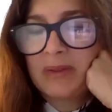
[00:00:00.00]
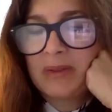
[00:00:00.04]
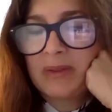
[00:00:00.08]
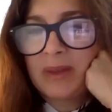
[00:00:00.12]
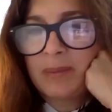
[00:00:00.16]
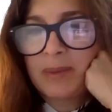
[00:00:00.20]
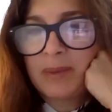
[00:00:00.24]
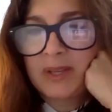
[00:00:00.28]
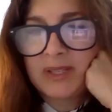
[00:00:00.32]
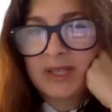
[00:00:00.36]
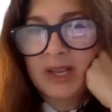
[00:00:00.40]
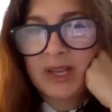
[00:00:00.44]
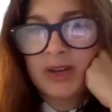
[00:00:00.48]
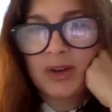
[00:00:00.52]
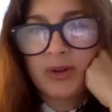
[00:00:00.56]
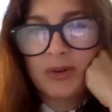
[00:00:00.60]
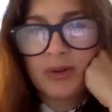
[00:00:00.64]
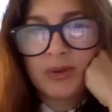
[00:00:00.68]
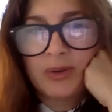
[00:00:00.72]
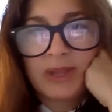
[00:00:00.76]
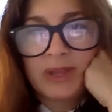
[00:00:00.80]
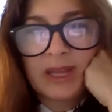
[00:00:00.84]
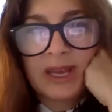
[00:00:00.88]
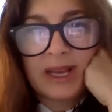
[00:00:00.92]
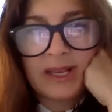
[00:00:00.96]
that, because I know
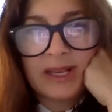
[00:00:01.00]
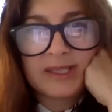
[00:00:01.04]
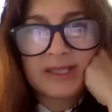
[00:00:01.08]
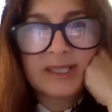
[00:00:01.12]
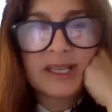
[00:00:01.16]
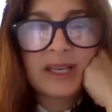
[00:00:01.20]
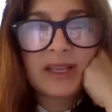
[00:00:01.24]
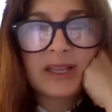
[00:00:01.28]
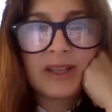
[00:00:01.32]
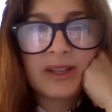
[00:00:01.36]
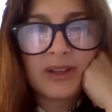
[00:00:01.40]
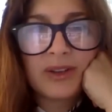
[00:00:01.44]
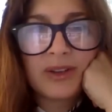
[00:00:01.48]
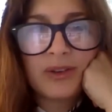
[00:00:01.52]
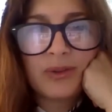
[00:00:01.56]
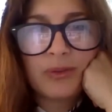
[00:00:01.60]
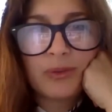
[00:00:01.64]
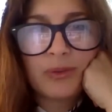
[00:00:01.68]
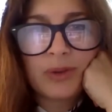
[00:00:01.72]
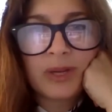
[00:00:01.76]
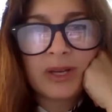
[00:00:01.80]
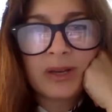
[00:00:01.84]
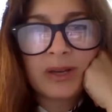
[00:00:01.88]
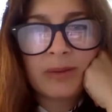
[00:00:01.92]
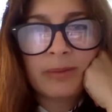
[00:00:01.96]
in the essay that you've
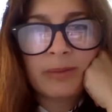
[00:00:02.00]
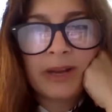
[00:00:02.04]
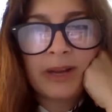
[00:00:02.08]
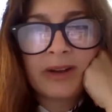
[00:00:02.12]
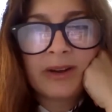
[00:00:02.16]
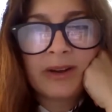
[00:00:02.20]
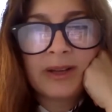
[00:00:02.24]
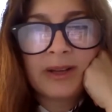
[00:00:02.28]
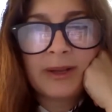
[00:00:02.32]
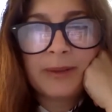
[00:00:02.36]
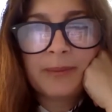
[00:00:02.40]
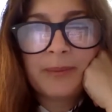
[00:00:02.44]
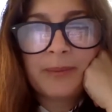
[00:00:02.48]
written about it.